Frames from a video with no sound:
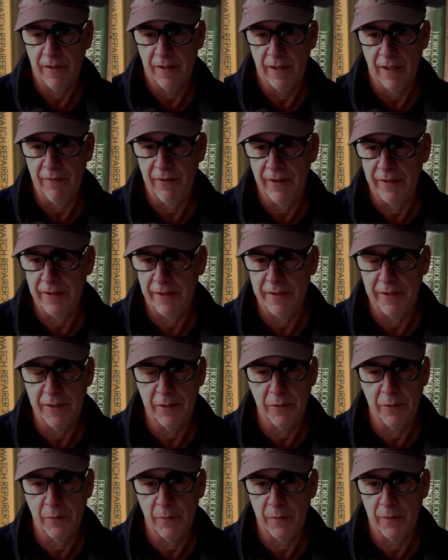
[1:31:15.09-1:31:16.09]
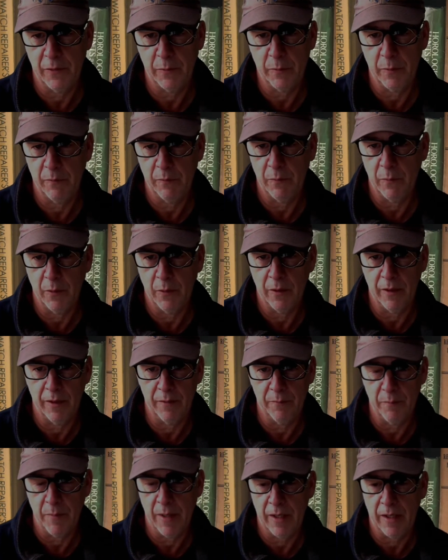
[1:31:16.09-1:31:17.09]
I've had to deal with this before
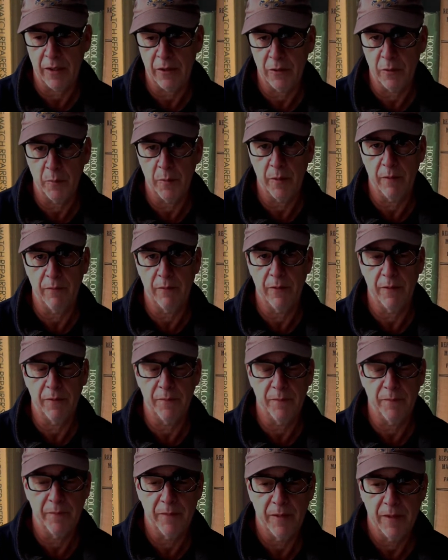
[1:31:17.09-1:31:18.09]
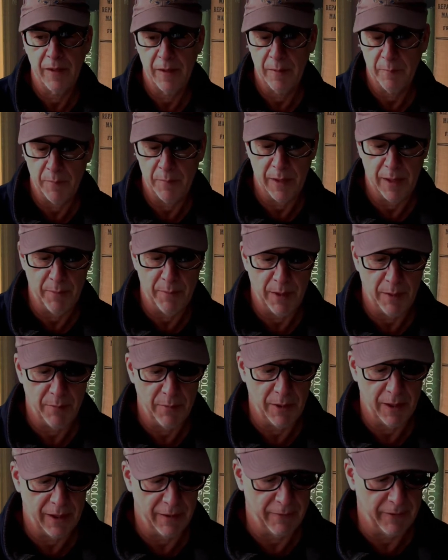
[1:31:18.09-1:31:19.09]
and make a new pivot and blah, blah,
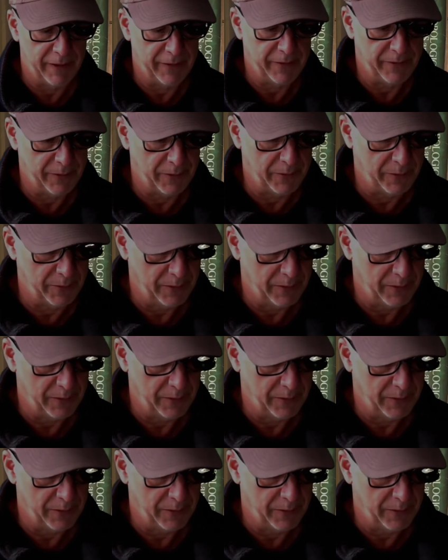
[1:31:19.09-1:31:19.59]
blah, right? So